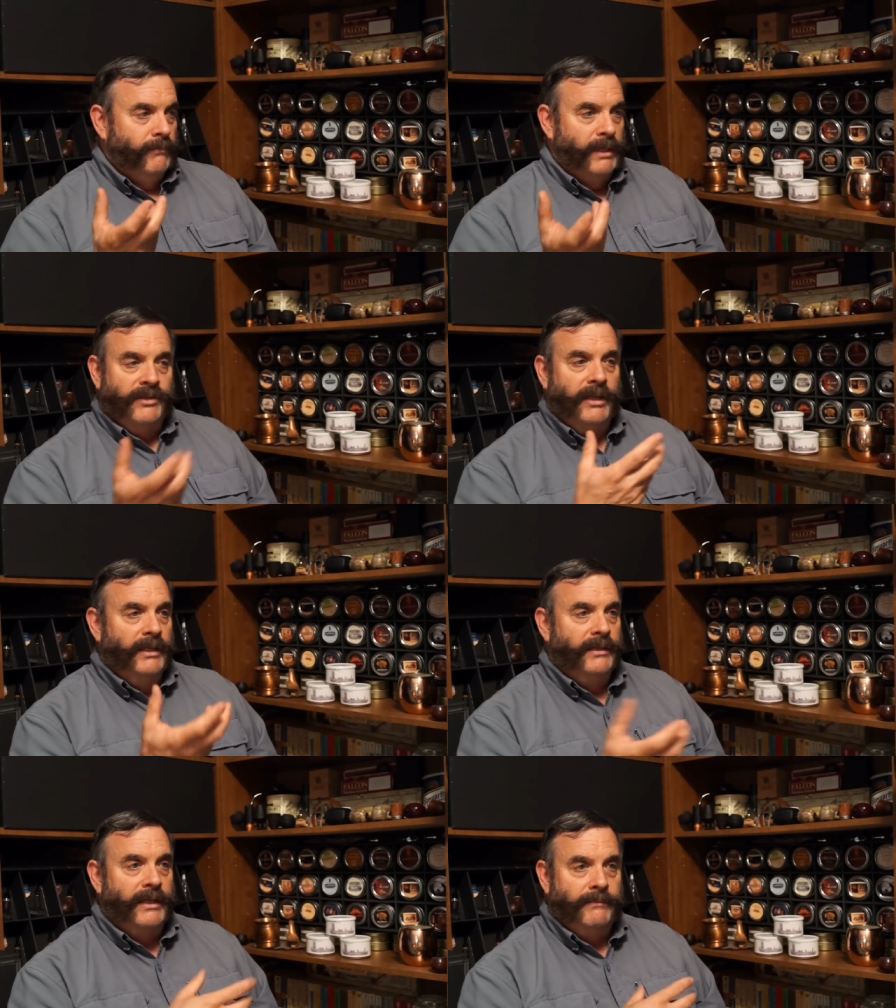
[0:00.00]
let's
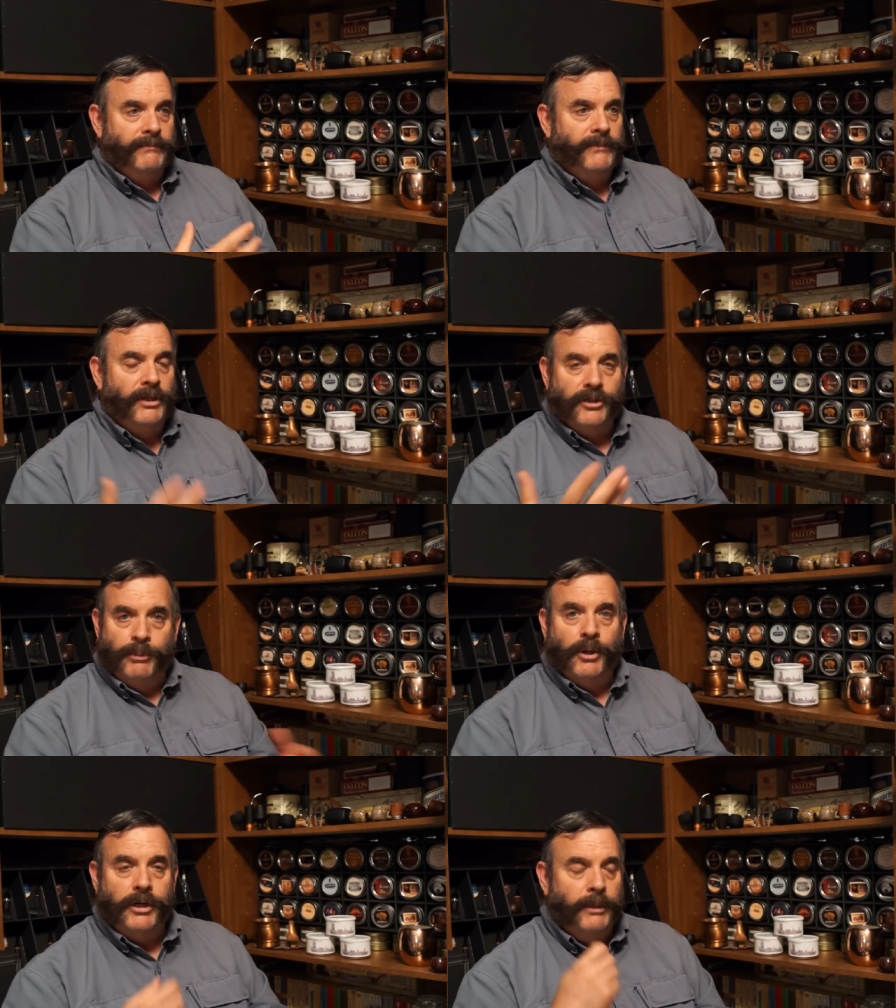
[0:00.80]
say that you're
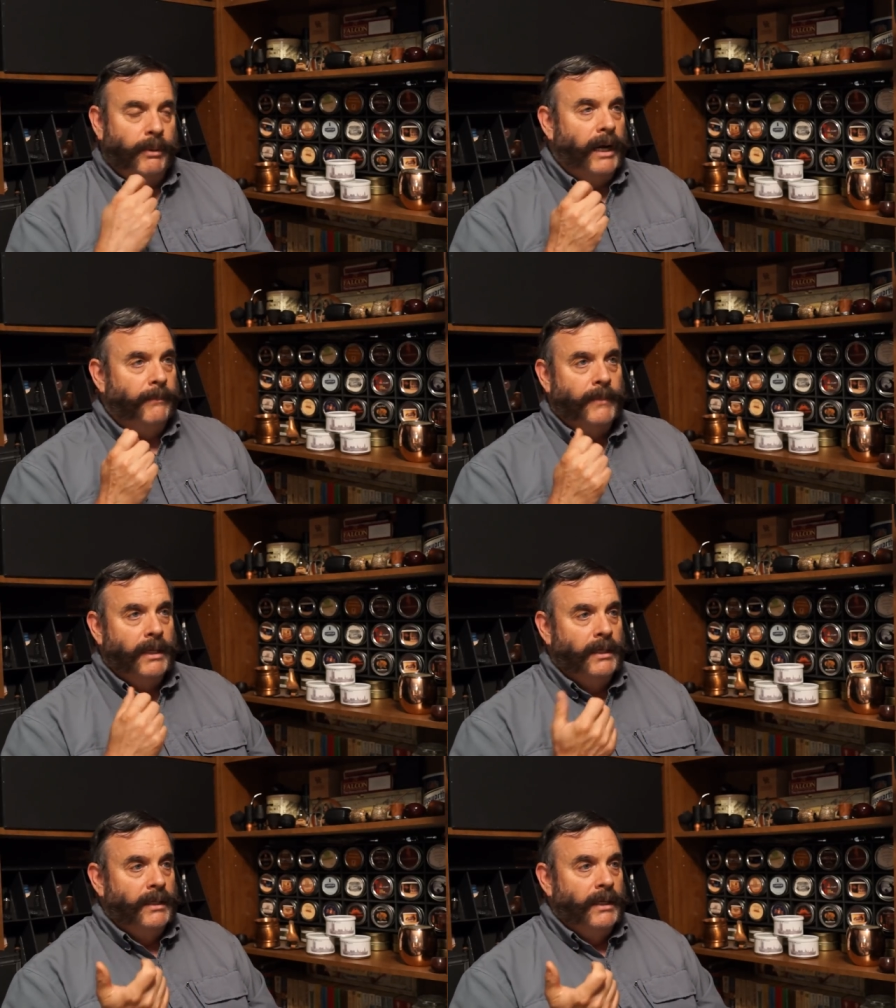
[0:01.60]
smoking your pipe
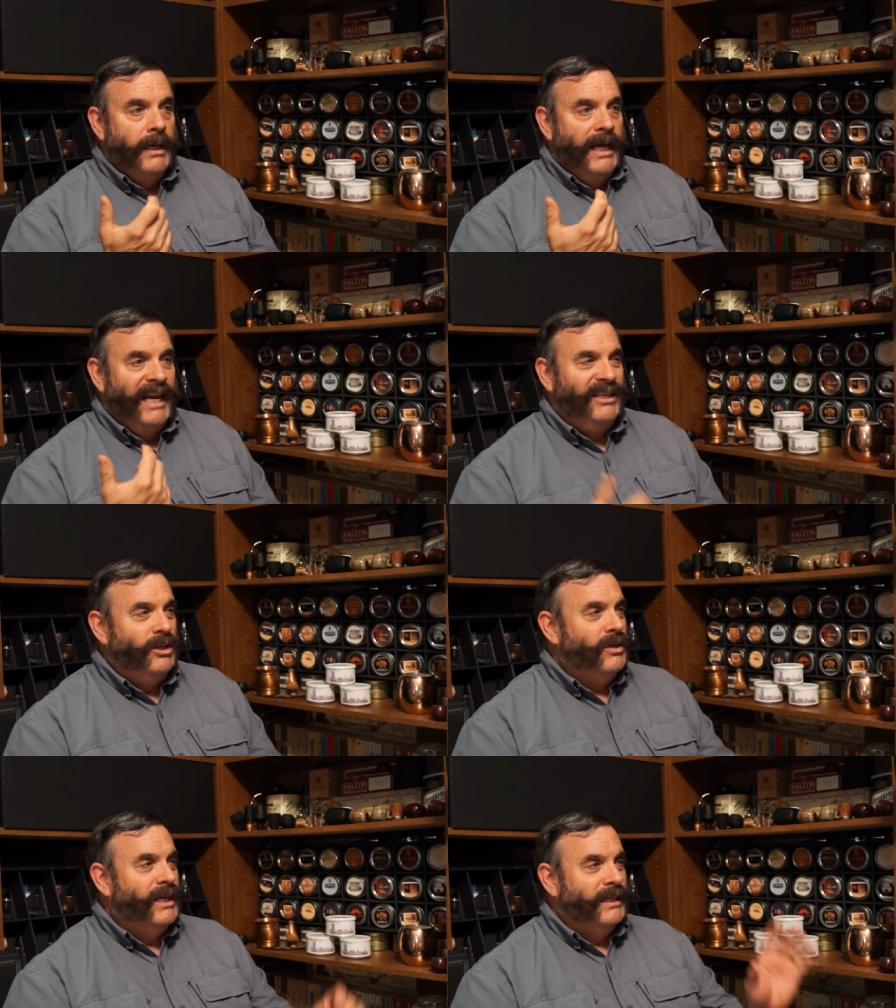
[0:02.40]
and
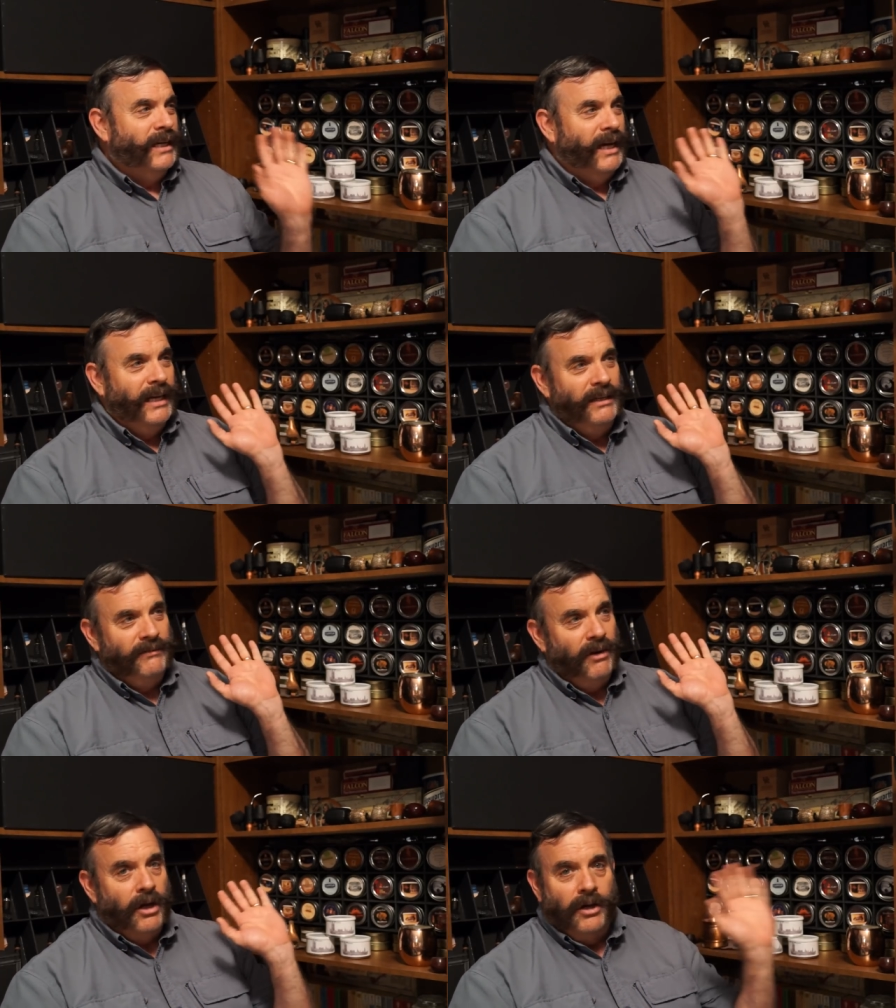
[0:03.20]
you get kind
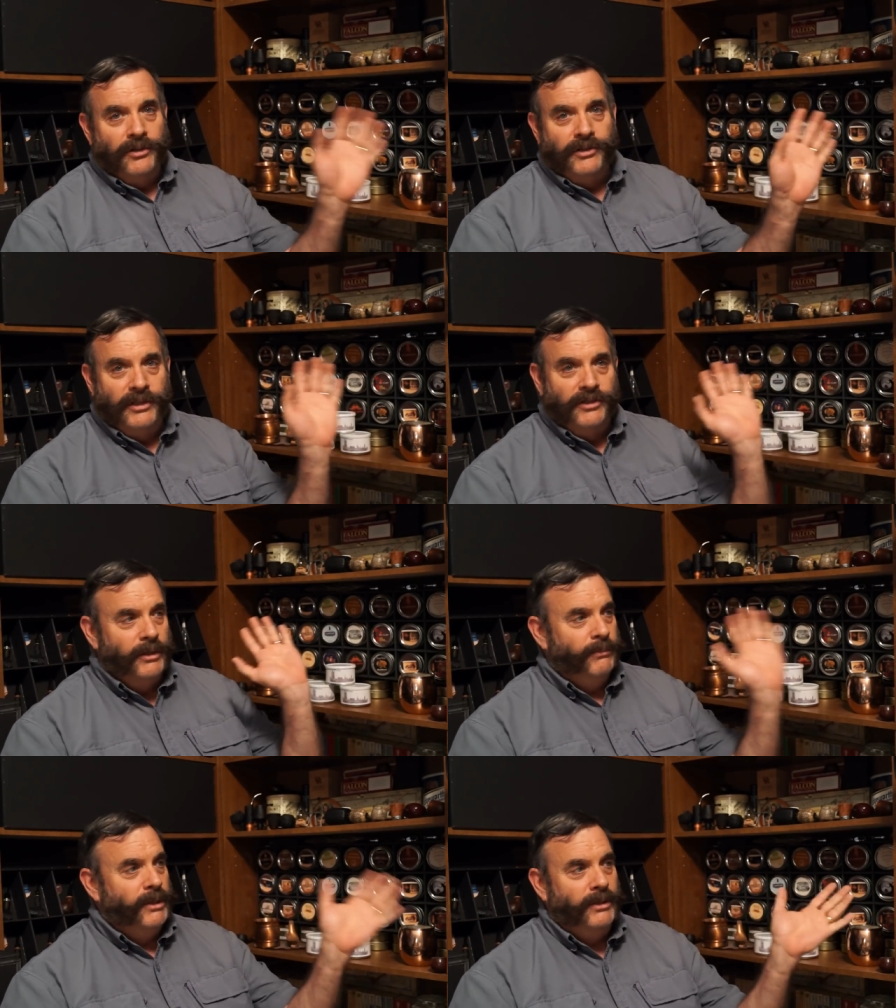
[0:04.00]
of lost in
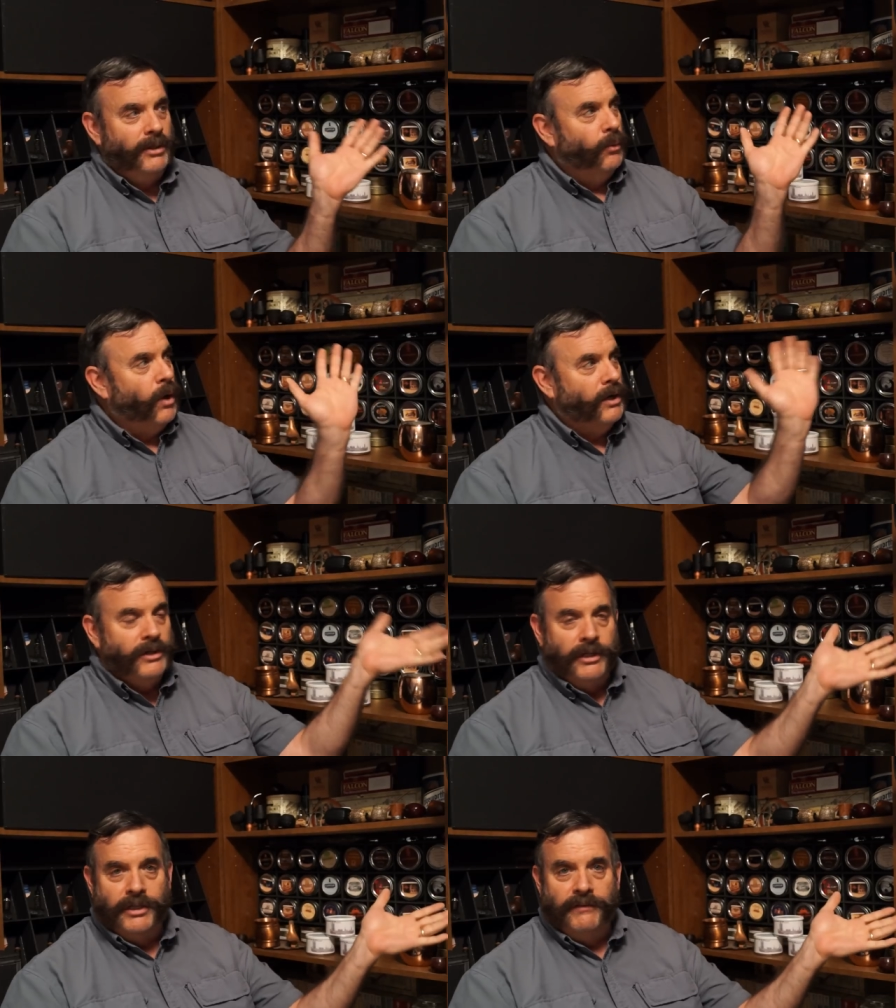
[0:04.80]
something. You're
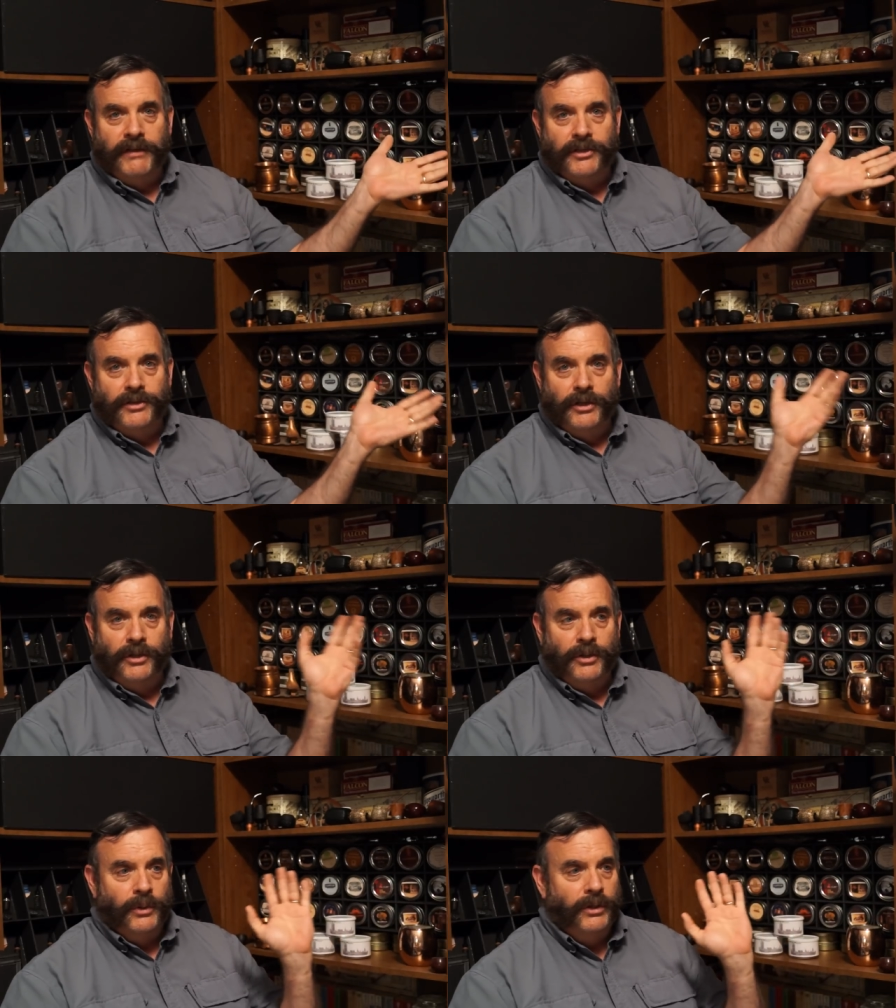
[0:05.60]
watching a TV
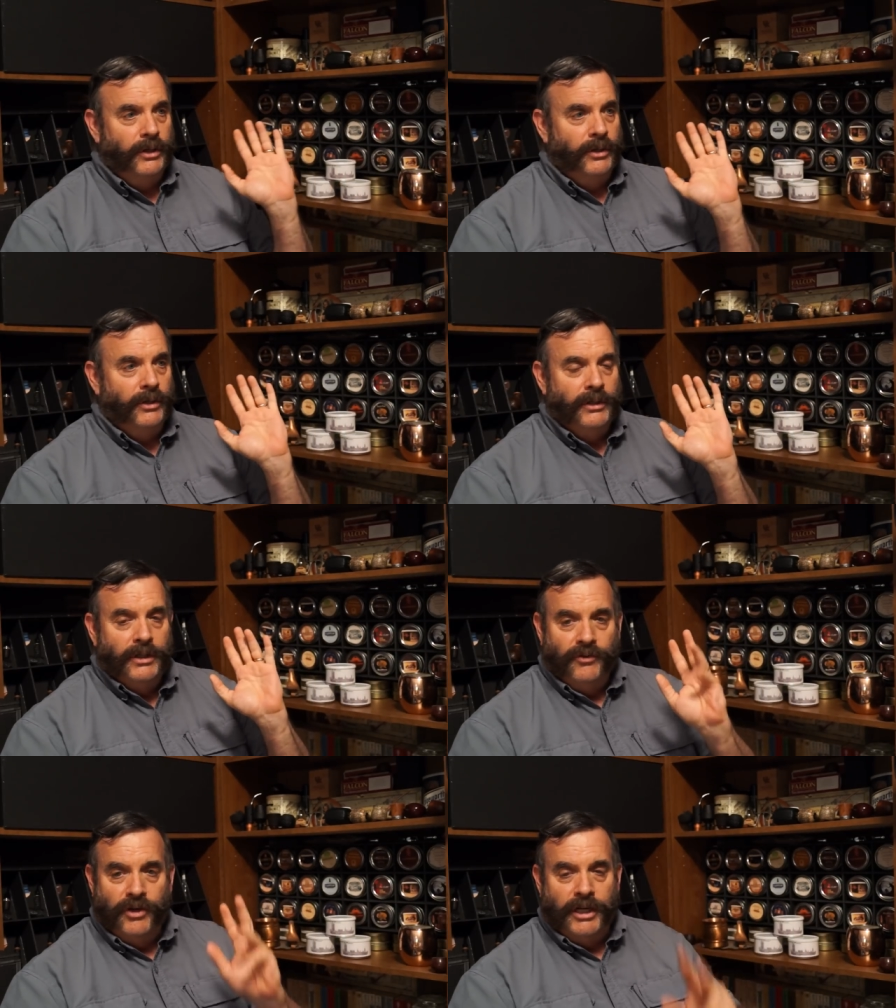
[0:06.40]
show or you're
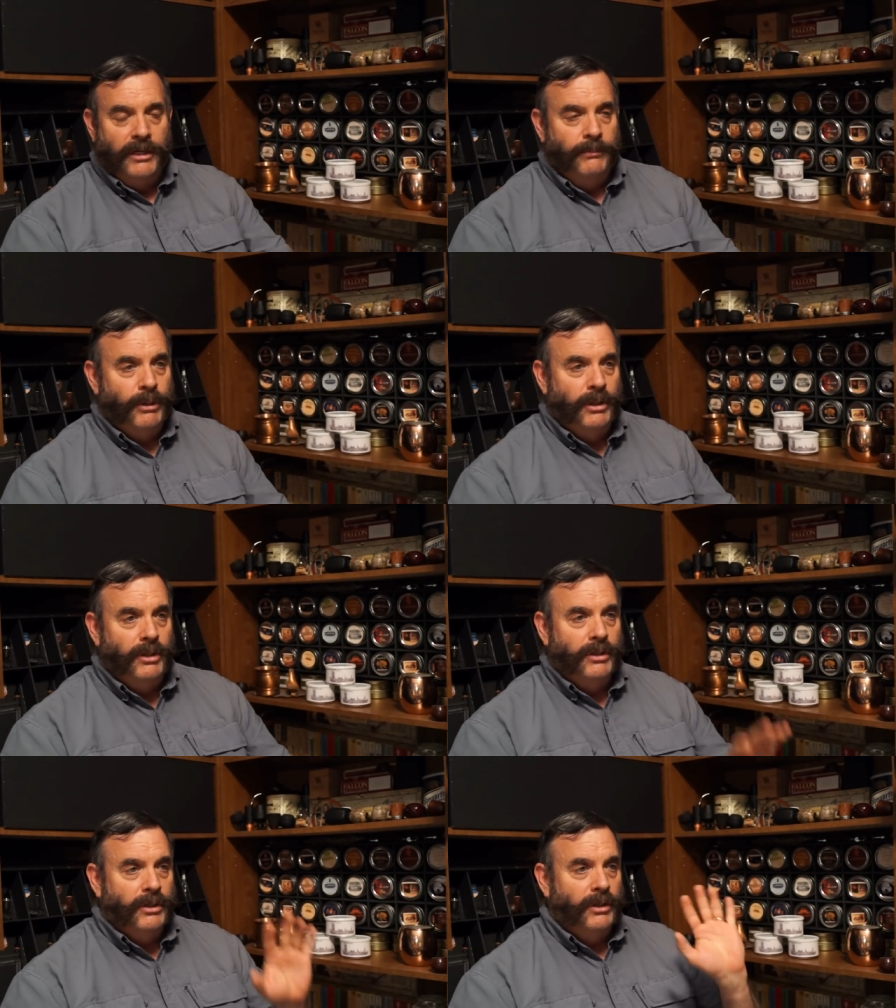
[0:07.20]
reading a
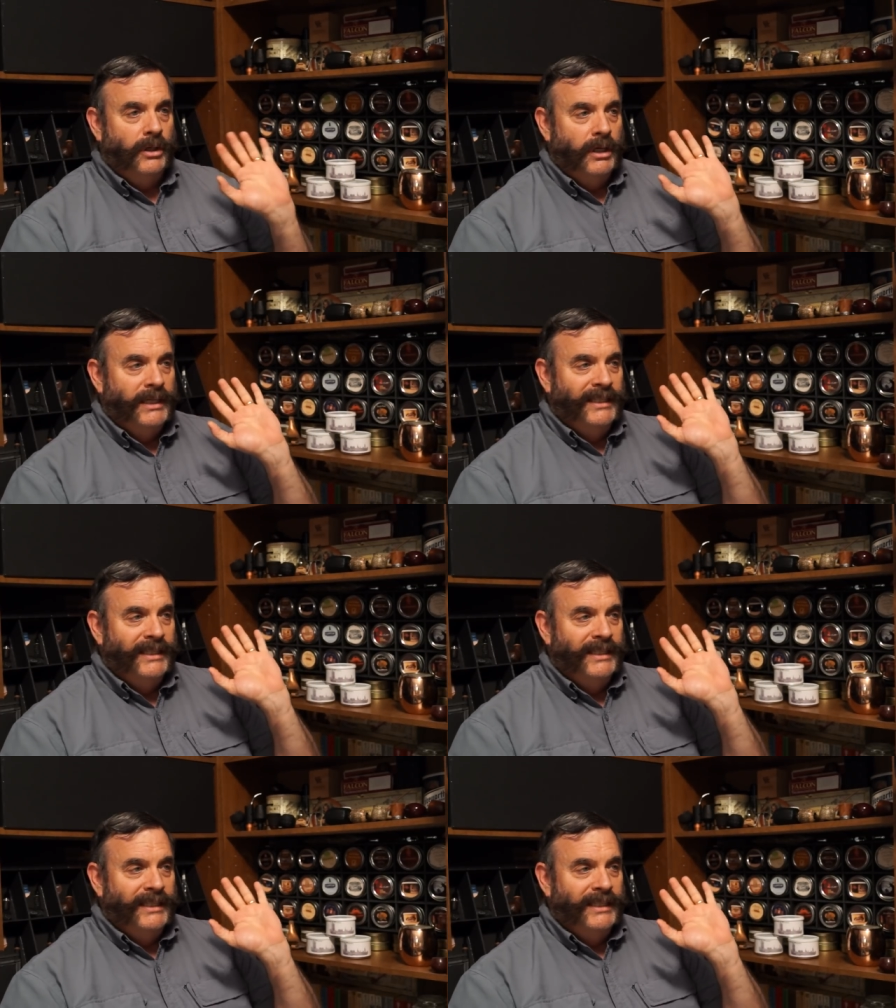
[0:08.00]
book or,